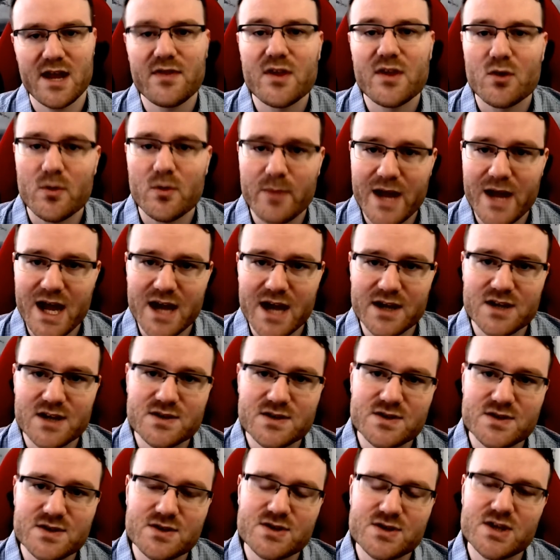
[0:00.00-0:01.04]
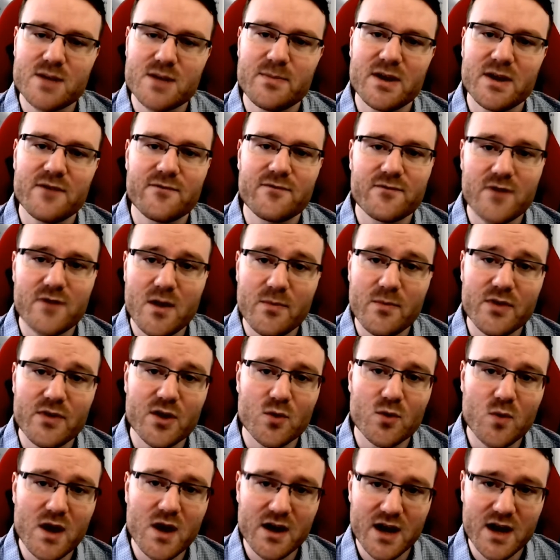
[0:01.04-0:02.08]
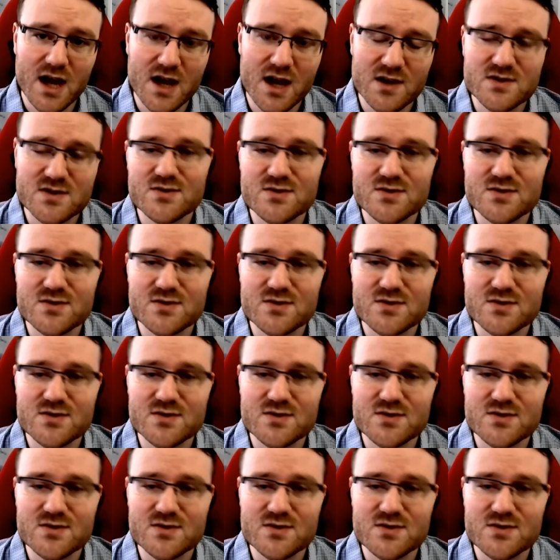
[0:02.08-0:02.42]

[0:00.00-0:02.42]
They will package and ship it from their warehouse